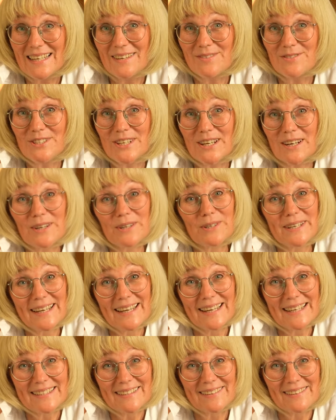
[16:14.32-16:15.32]
if Jack would
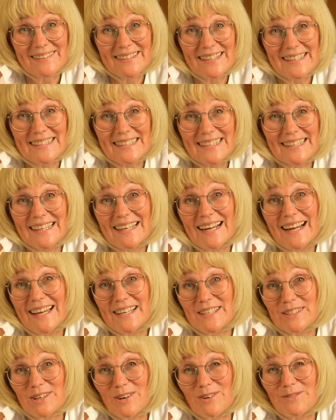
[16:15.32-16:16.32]
handle that
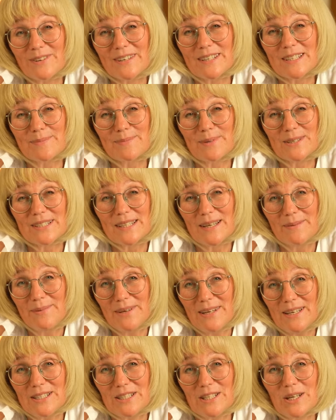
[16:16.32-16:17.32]
kind of
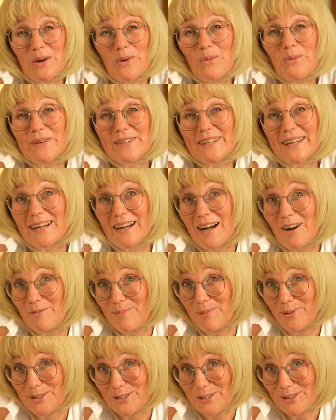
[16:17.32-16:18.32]
responsibility with a half
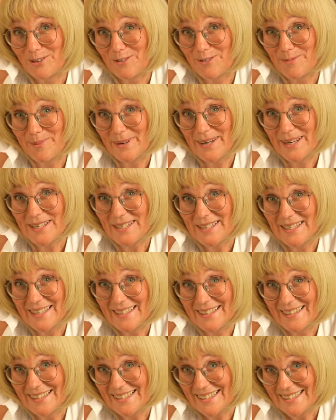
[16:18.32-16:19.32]
bottle of brandy
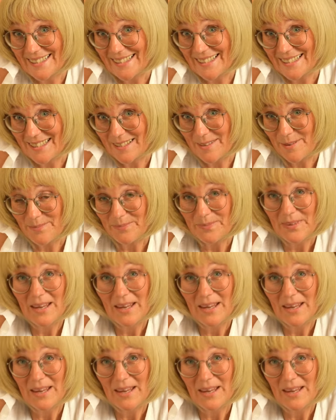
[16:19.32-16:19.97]
in his system,